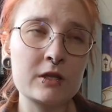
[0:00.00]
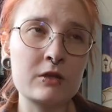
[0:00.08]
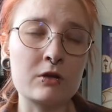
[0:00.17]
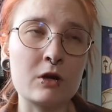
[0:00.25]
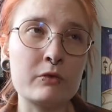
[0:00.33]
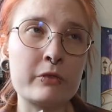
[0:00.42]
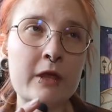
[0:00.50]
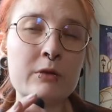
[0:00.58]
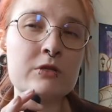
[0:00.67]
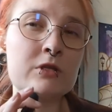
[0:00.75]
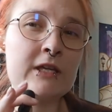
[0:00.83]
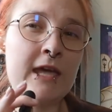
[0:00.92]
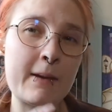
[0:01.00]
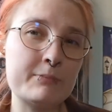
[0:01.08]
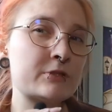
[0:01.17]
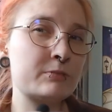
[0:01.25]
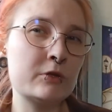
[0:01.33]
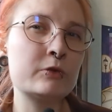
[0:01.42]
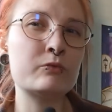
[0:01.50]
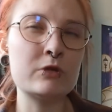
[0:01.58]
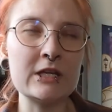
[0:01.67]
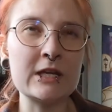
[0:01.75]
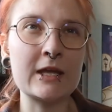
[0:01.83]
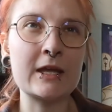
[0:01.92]
that kept me
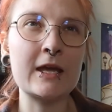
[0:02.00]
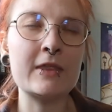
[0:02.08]
reading